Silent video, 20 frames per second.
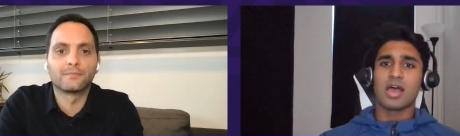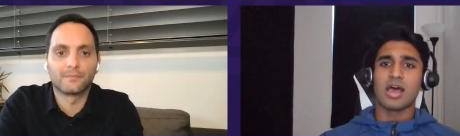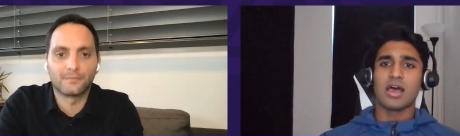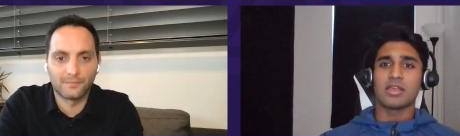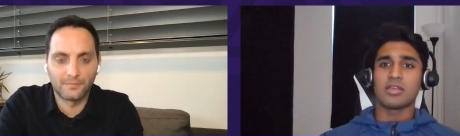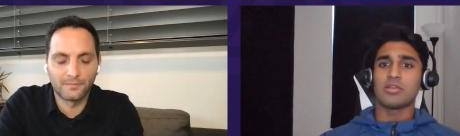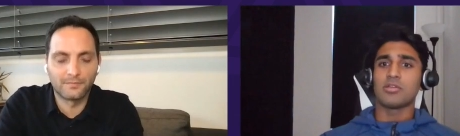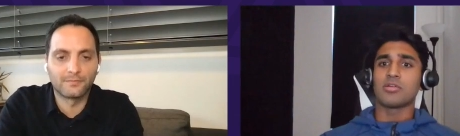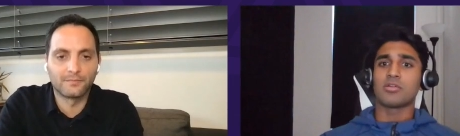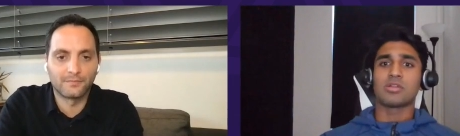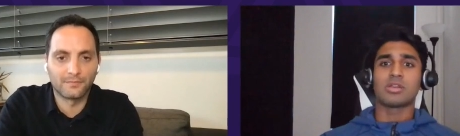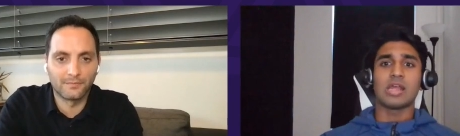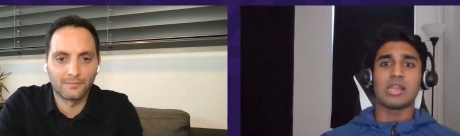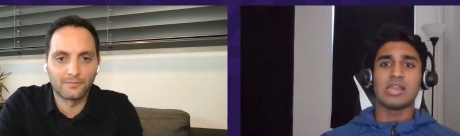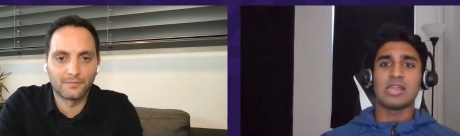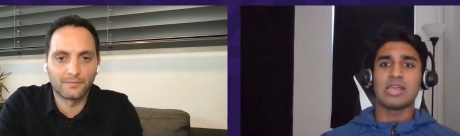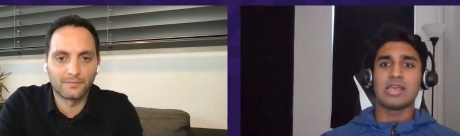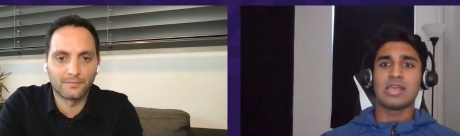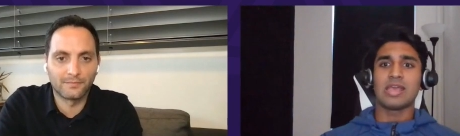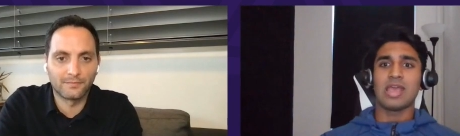Speaker 1: uh, you know,
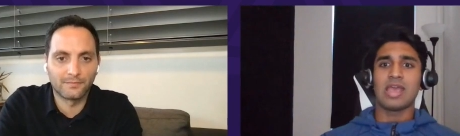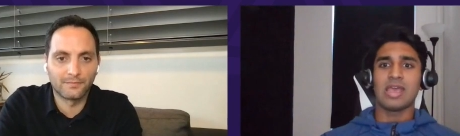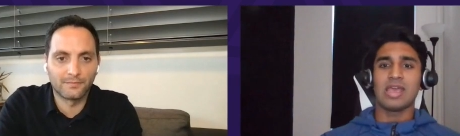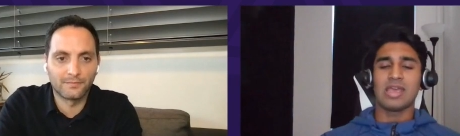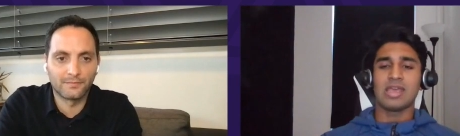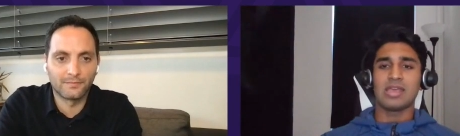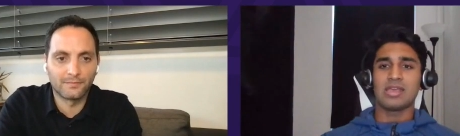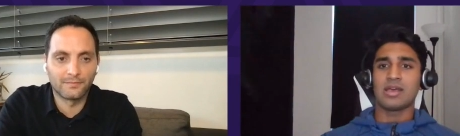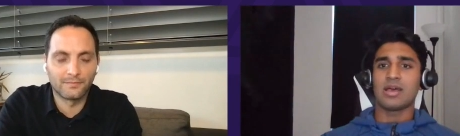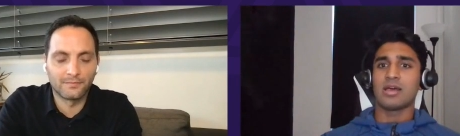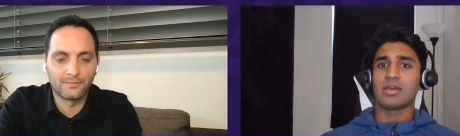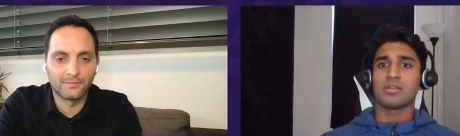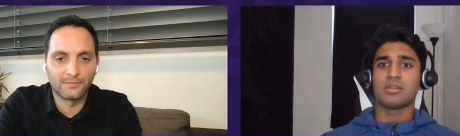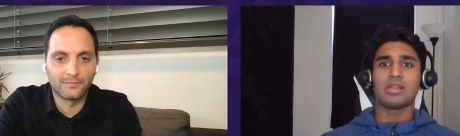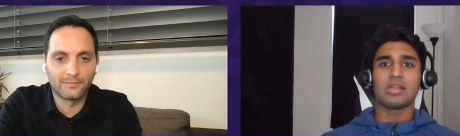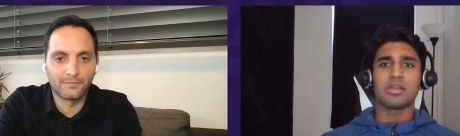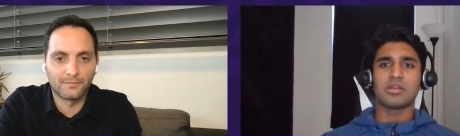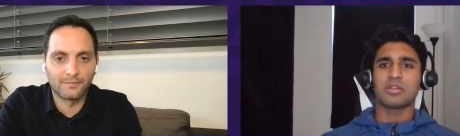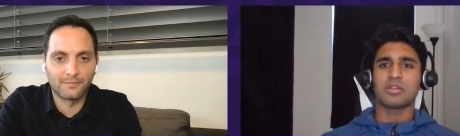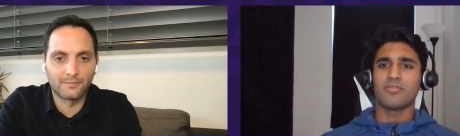sending a, a
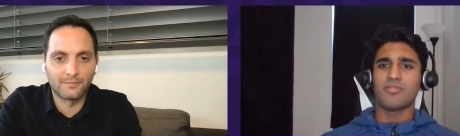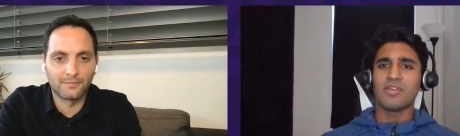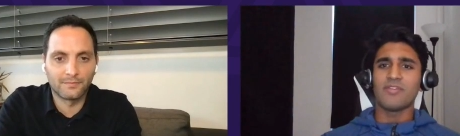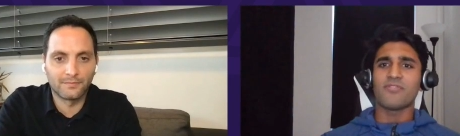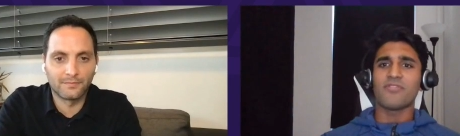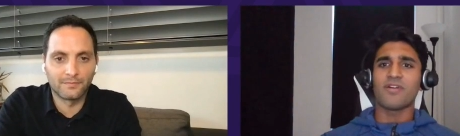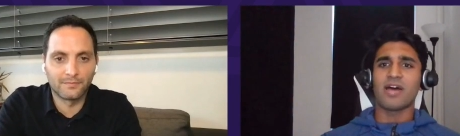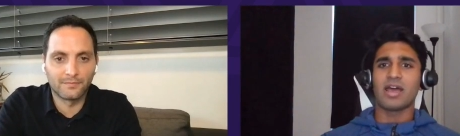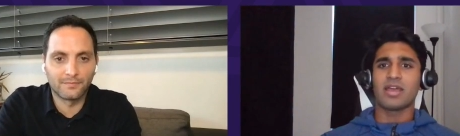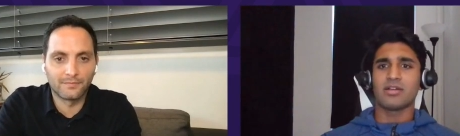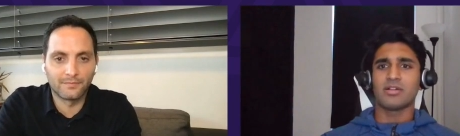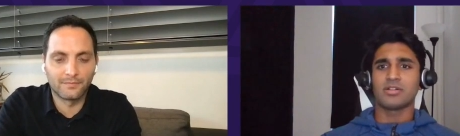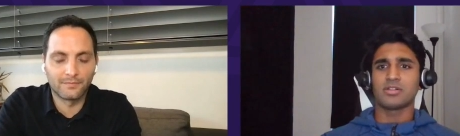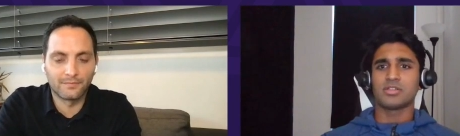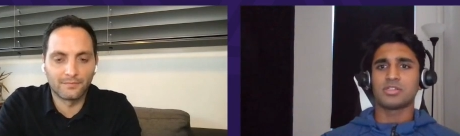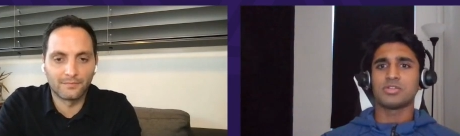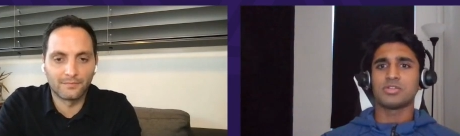C S V file